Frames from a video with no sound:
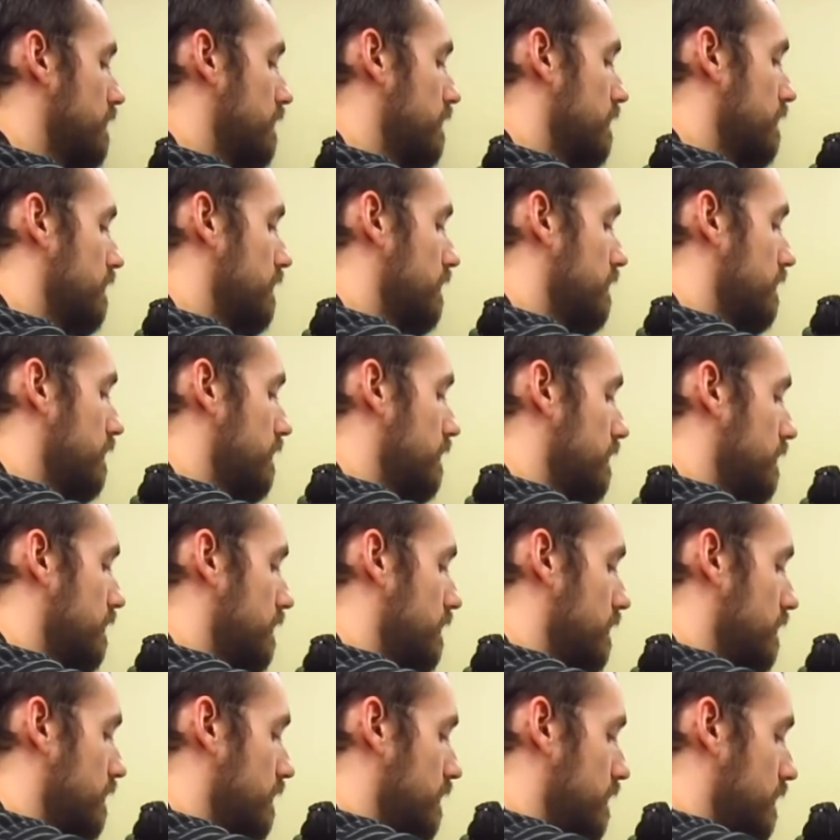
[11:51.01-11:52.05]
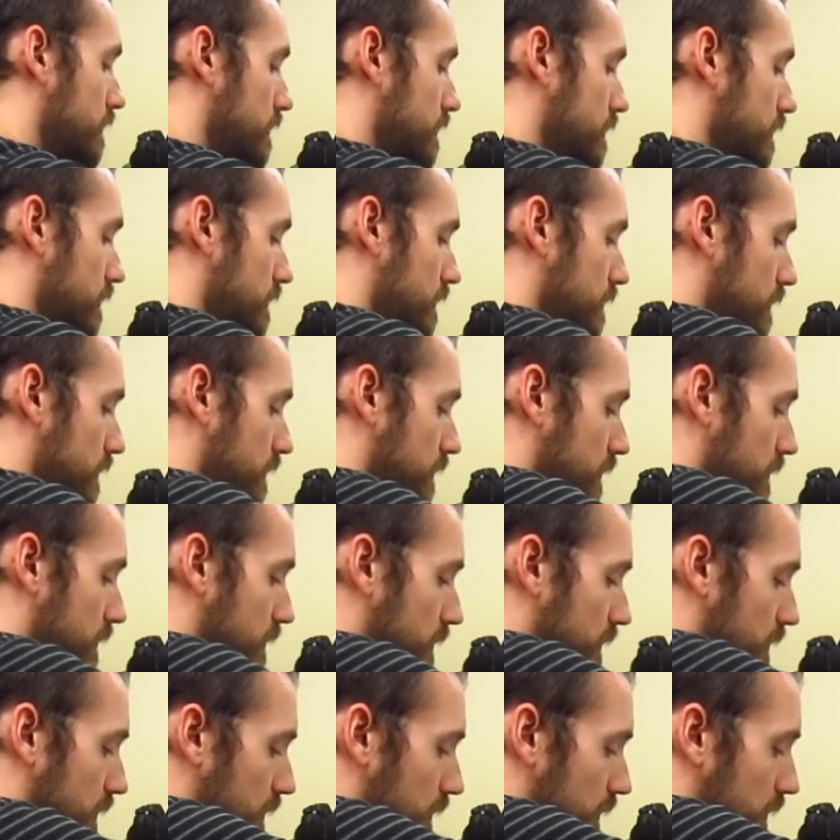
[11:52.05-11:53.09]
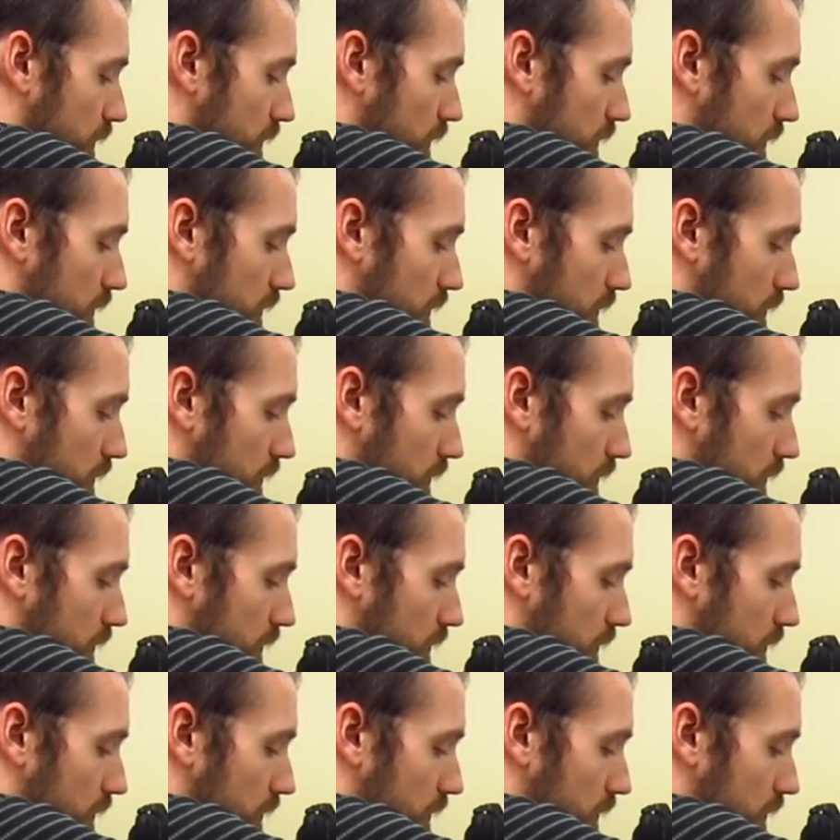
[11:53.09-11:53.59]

(no one is talking)